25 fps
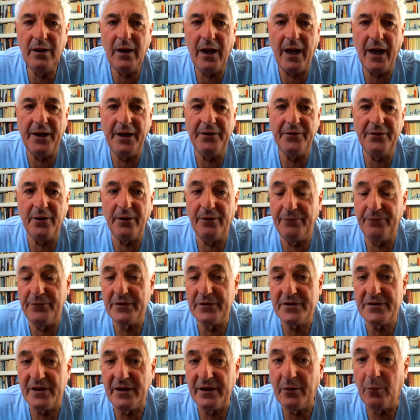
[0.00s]
and
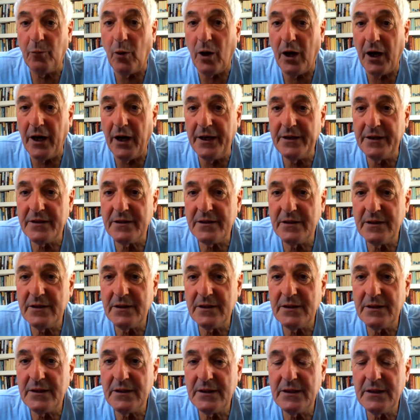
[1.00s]
obviously white.
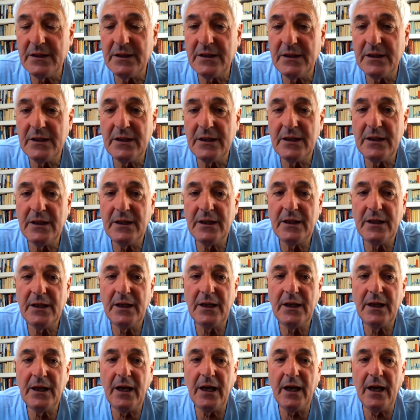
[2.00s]

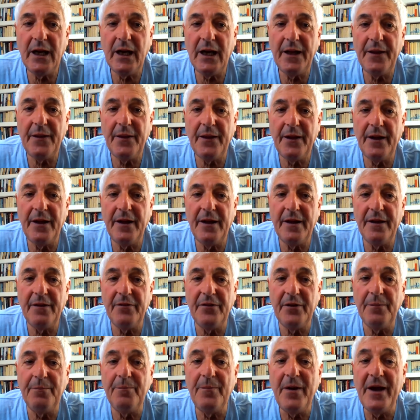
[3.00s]

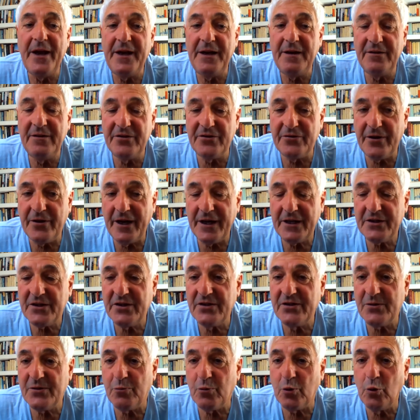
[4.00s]
The main
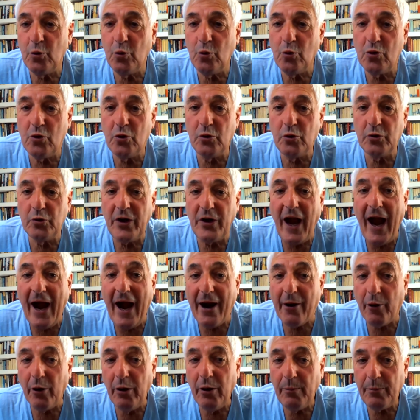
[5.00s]
directors were all called
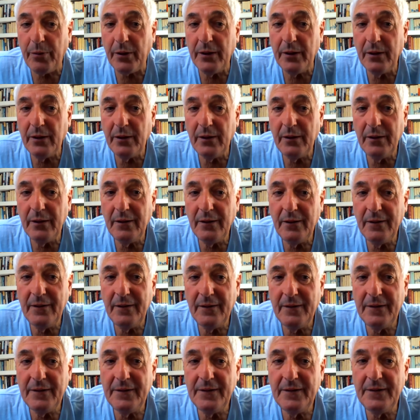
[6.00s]
Harrop,
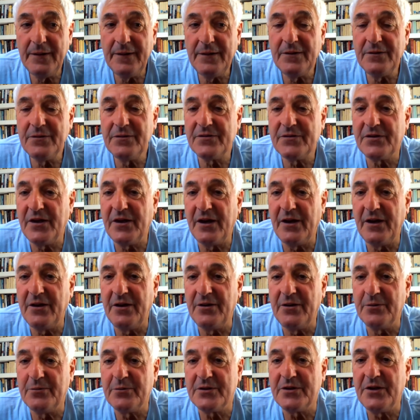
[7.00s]

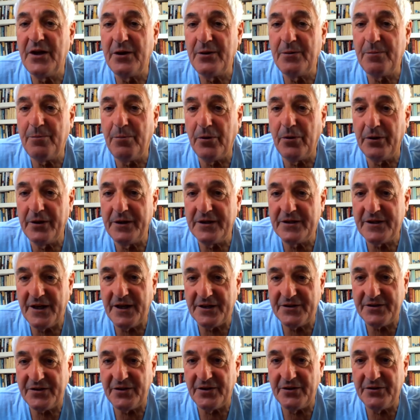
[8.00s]
so there was no point
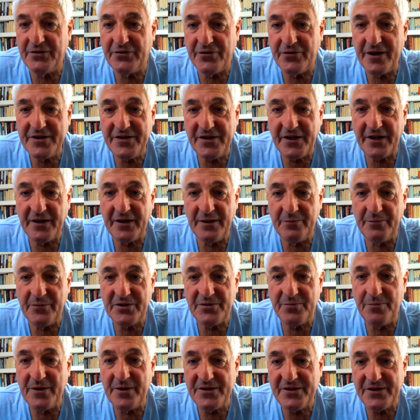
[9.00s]
us addressing them
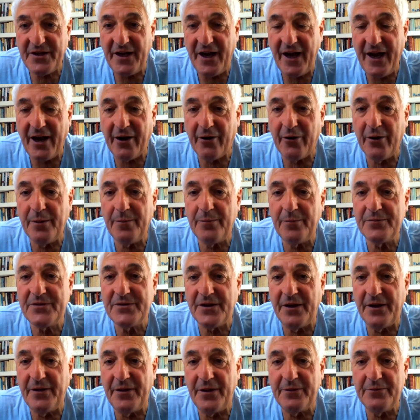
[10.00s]
as Mr. Harrop.
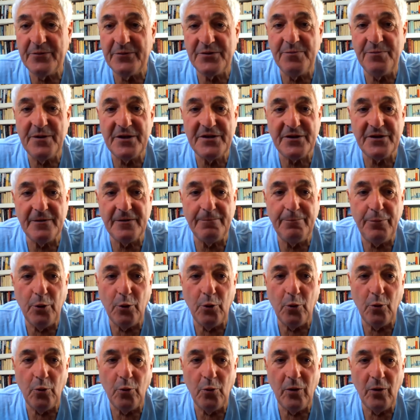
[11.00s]
So there was Mr.
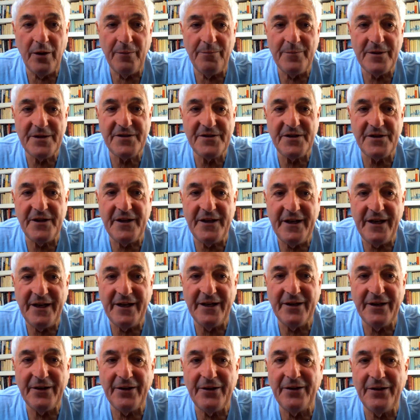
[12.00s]
Paul and Mr.
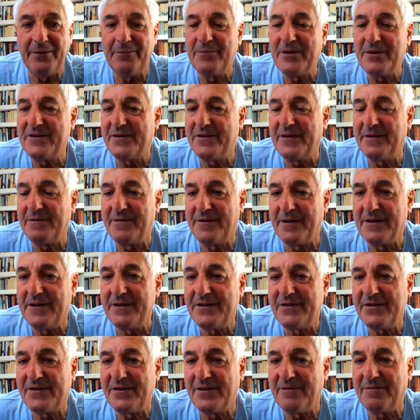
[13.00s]
Ian and Mr.
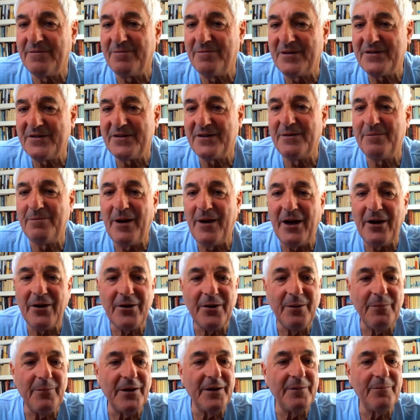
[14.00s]
this and Mr.
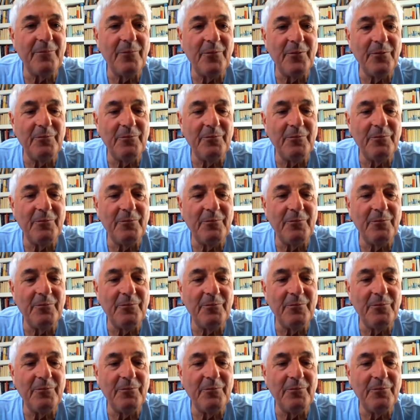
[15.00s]
Malcolm and